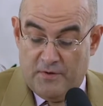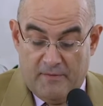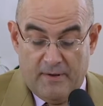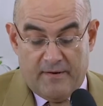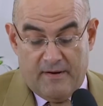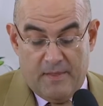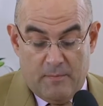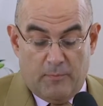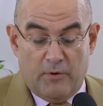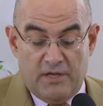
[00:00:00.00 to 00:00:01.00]
of Navarra and the
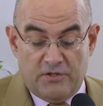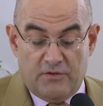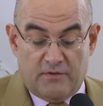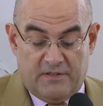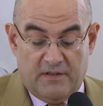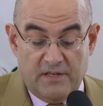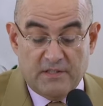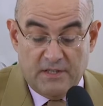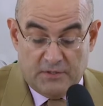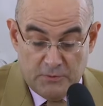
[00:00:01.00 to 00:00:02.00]
Population Research
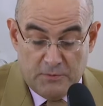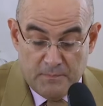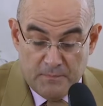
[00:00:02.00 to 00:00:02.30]
Institute,